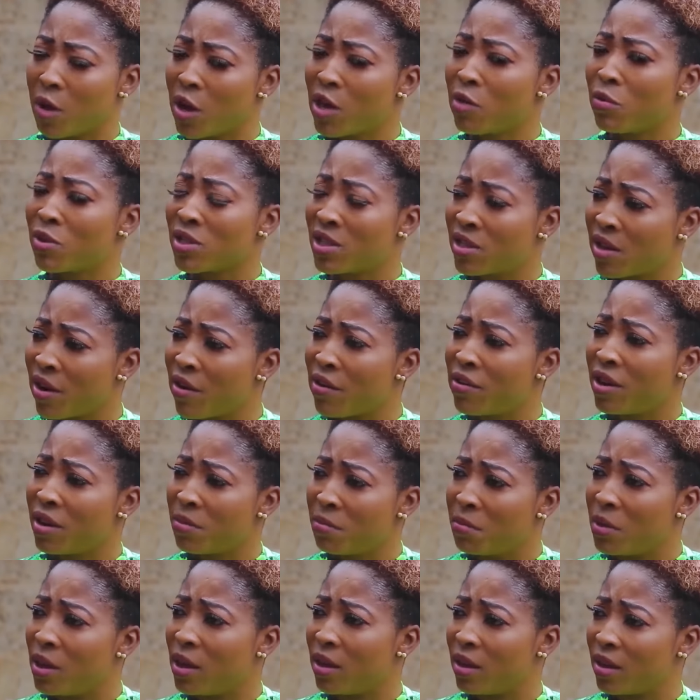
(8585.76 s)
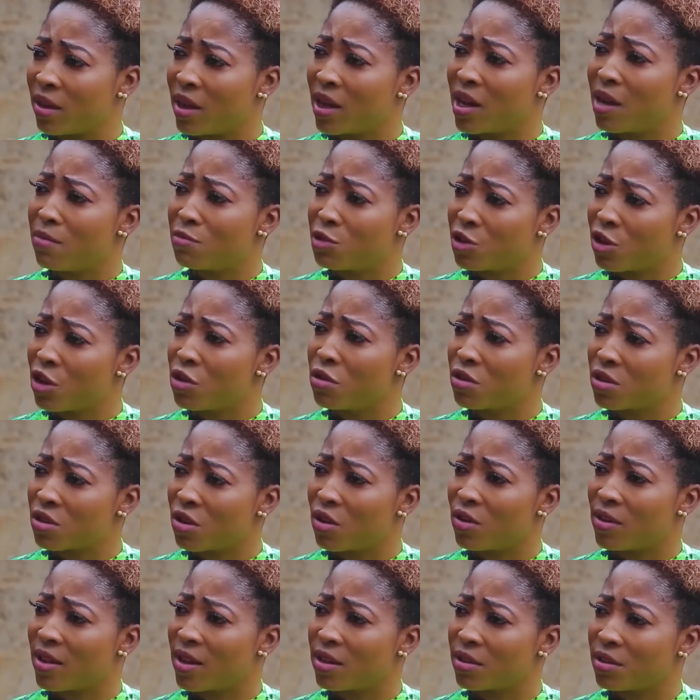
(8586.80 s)
But he was staring at me, and I'm sure you
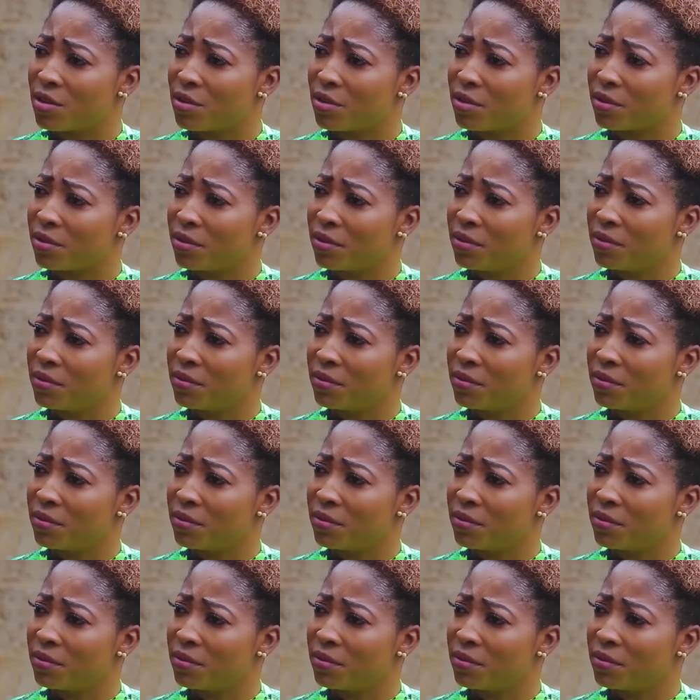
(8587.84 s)
saw that too.